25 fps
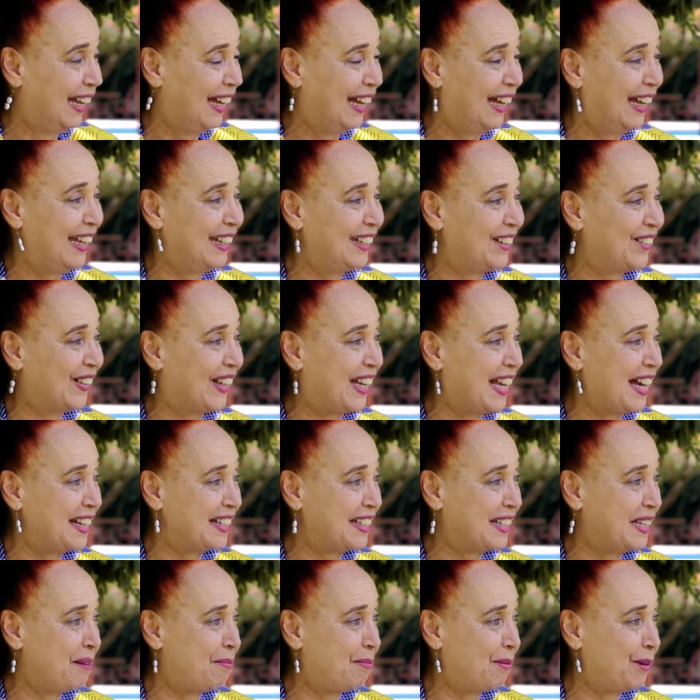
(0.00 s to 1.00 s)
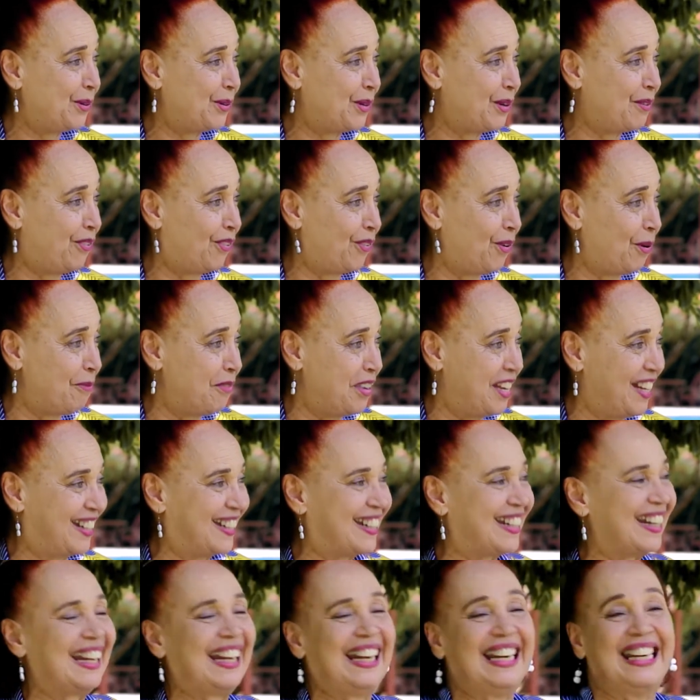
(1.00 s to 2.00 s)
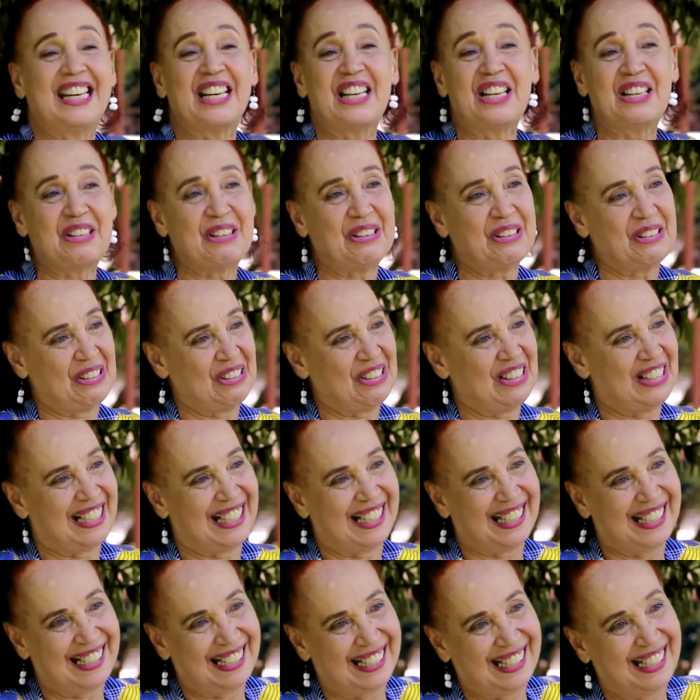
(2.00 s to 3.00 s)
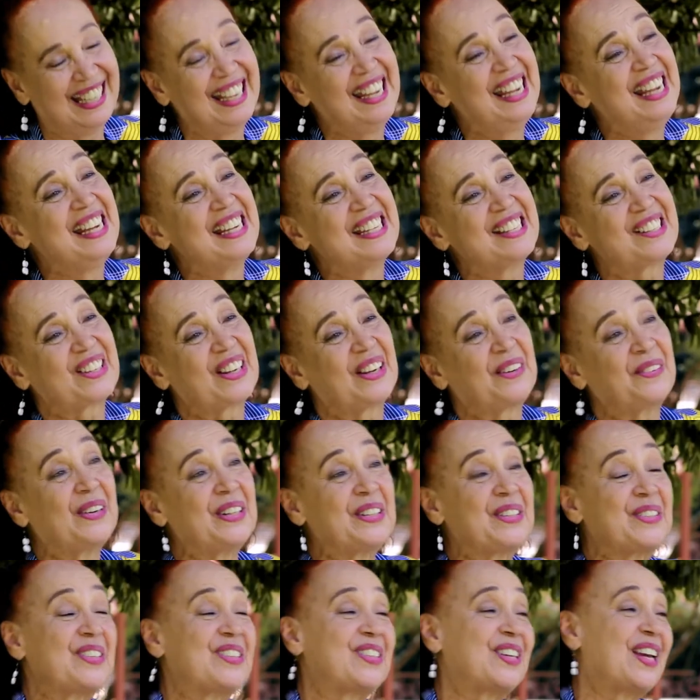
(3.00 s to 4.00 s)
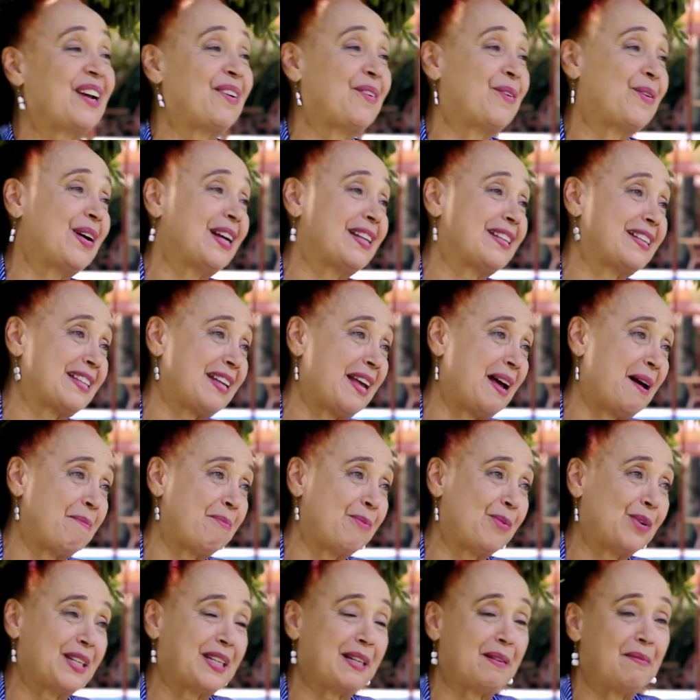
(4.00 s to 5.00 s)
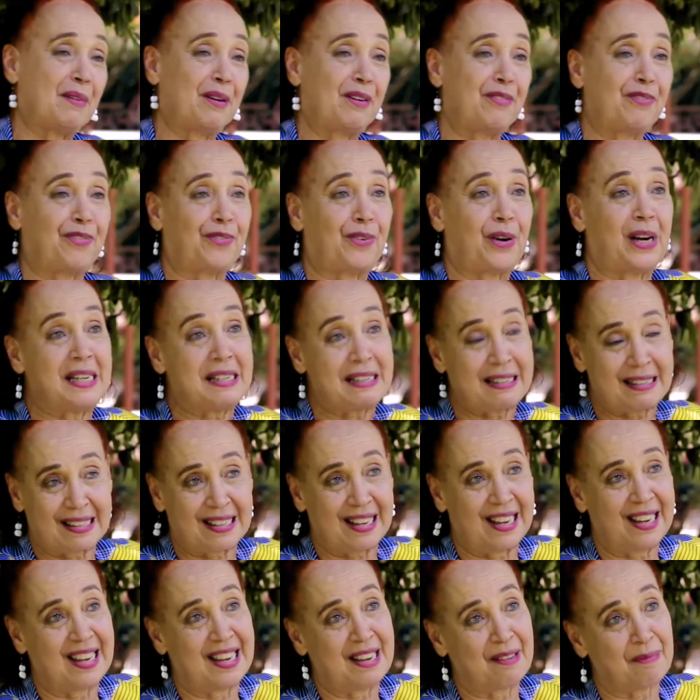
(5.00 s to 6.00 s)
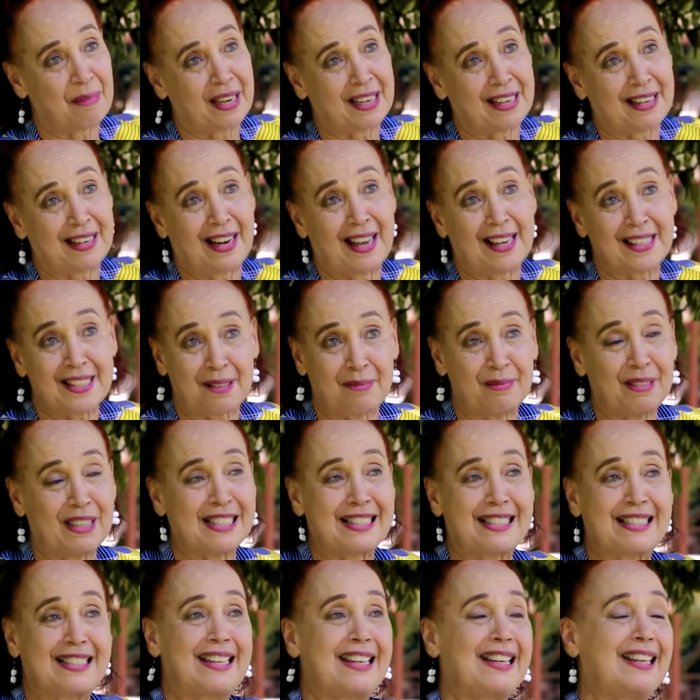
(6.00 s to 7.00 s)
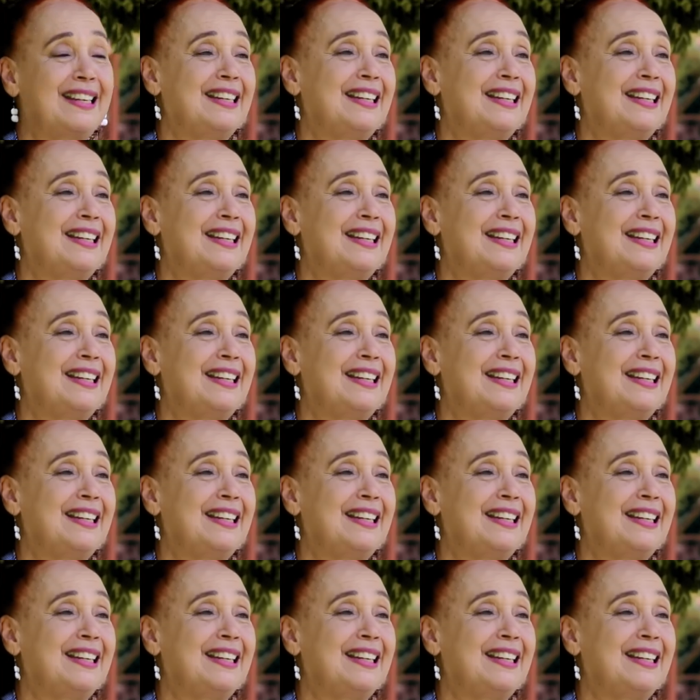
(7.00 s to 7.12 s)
And we can't keep away from it. No. So I want to check WhatsApp. What are my friends saying, my classmates saying?